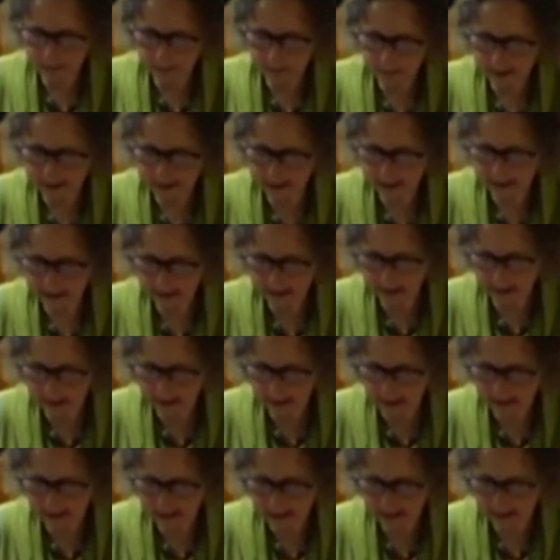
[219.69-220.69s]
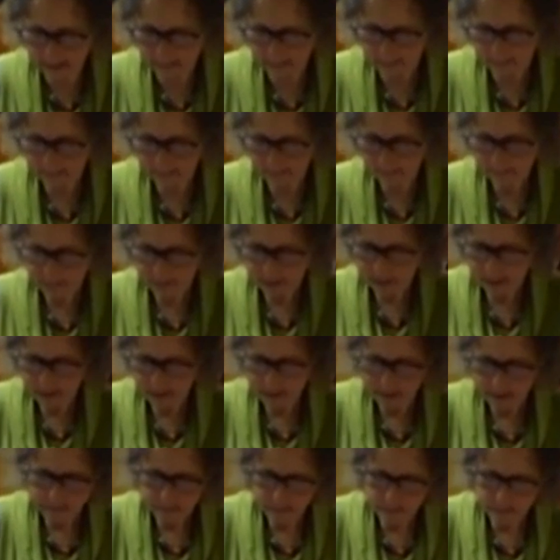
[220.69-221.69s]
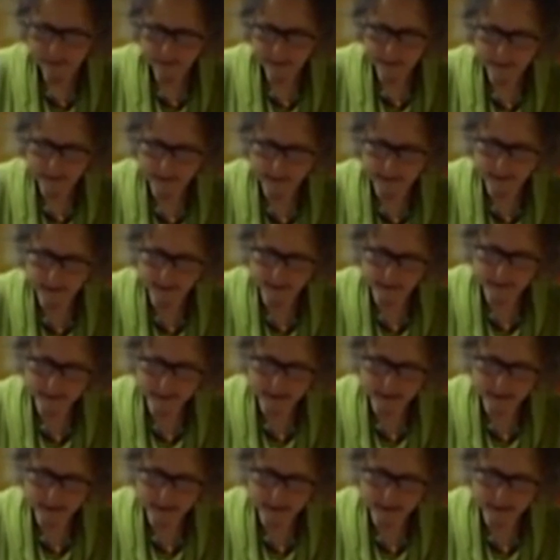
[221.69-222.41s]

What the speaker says: pieces on with a little